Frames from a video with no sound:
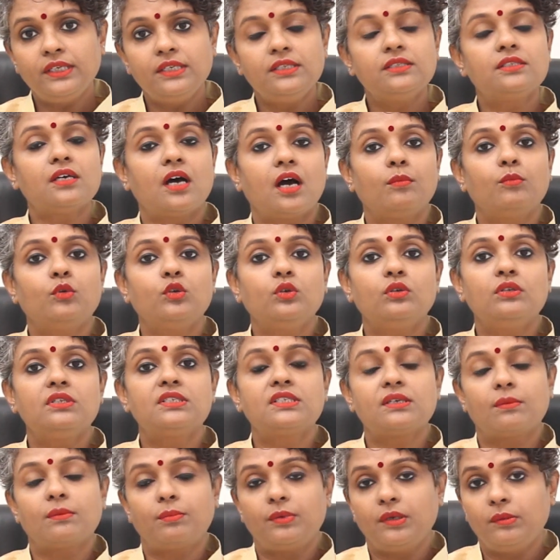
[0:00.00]
these hormonal
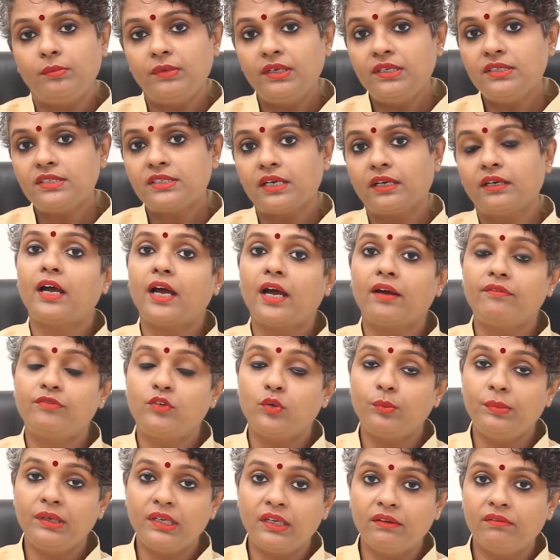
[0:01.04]
supplements have
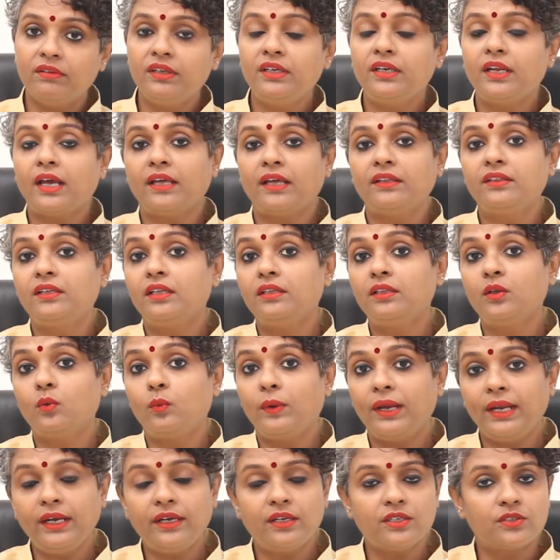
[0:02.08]
to be given, and then the
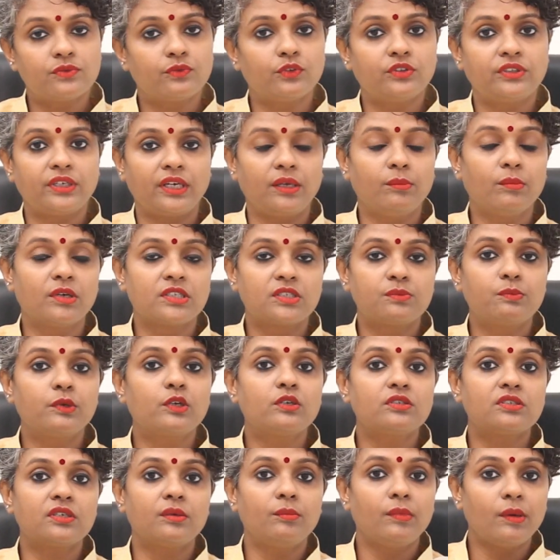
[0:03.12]
wait is for 3 months,
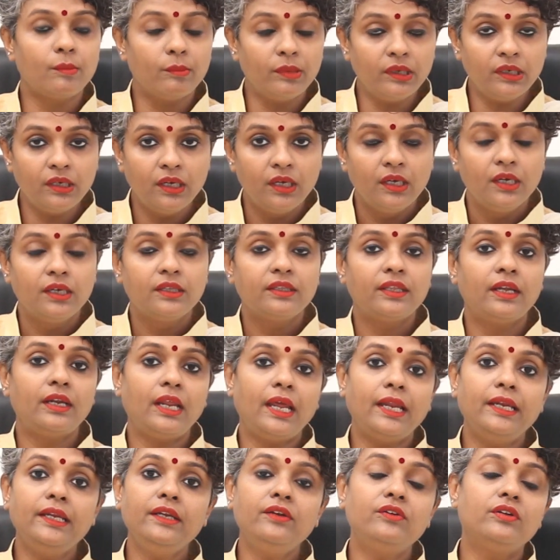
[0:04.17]
because remember
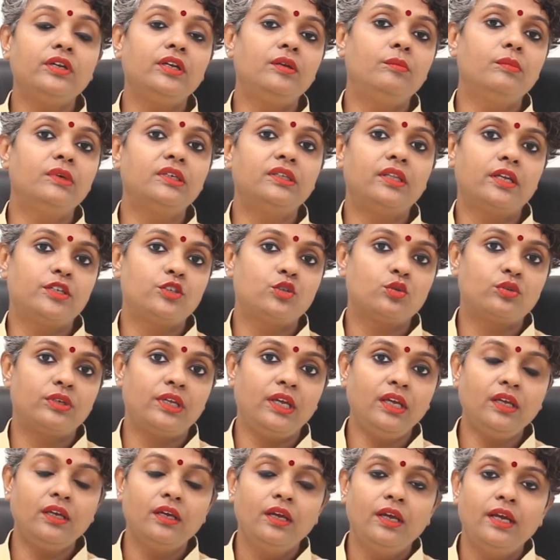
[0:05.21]
that any treatment that you
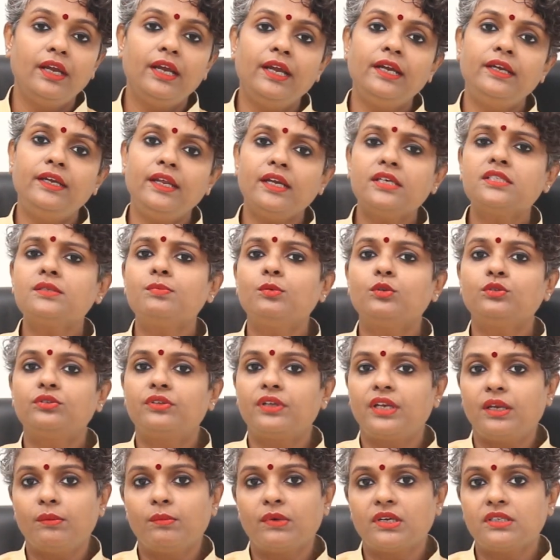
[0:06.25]
take, it takes for
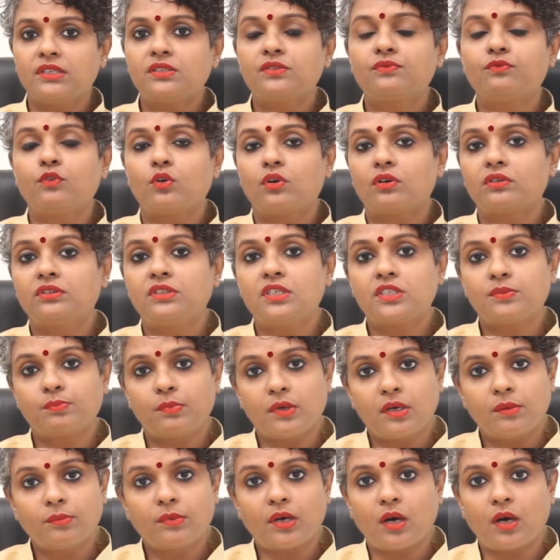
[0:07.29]
3 months for the
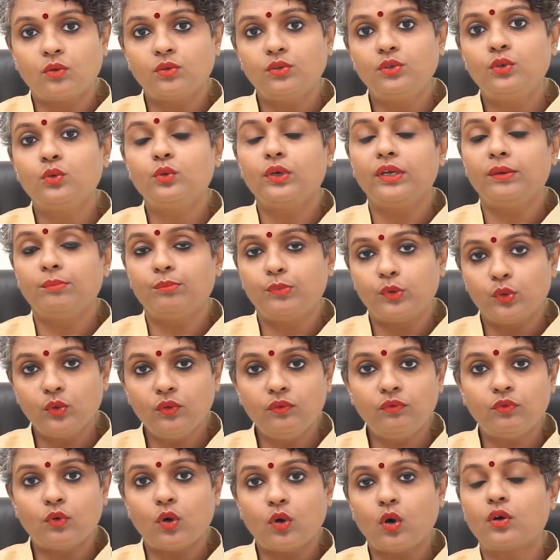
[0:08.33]
sperm count to
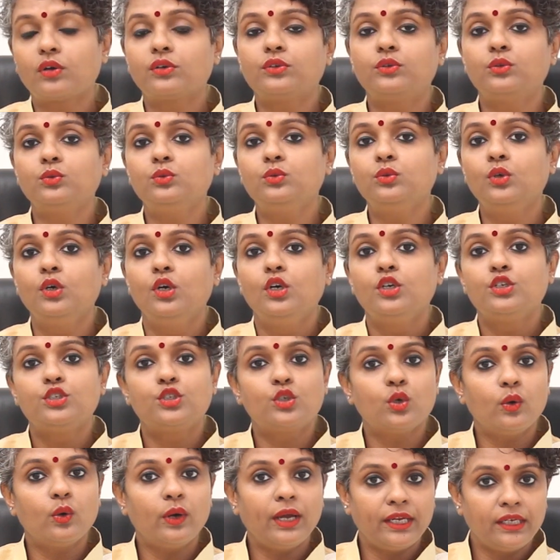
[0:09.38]
improve or to
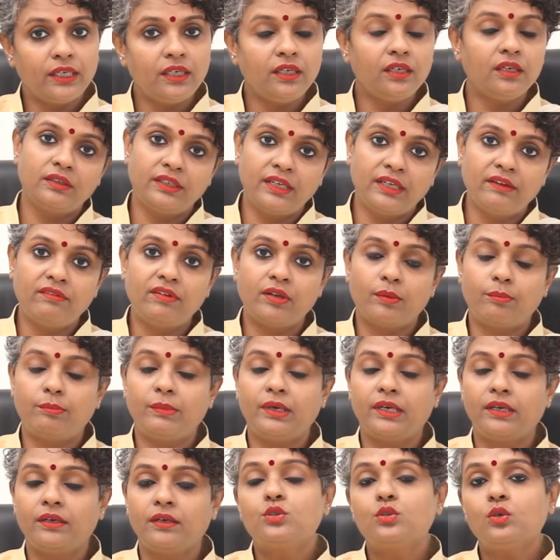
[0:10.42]
show any
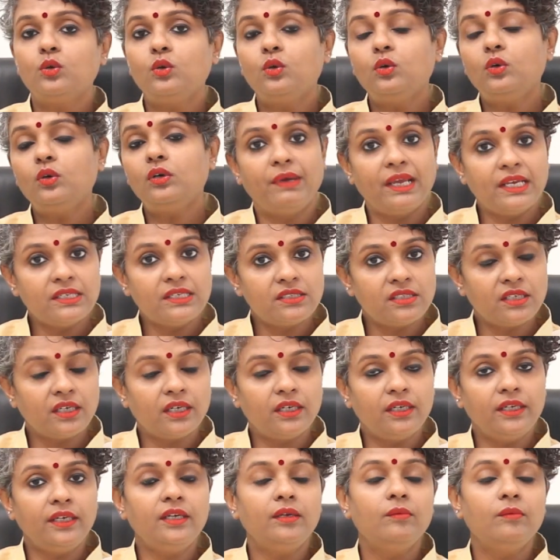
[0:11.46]
development. So basically